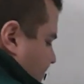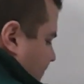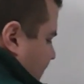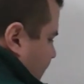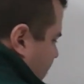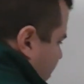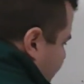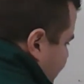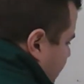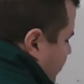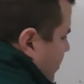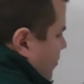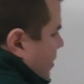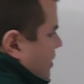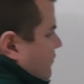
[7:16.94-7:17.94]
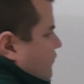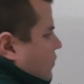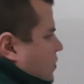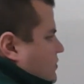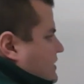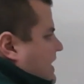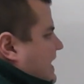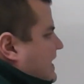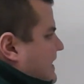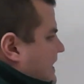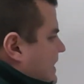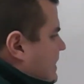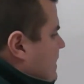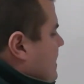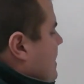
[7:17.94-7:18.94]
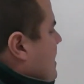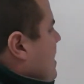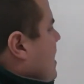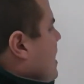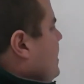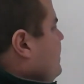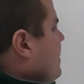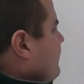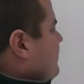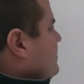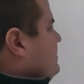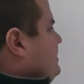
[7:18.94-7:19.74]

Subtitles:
for run, but we want to rotate in another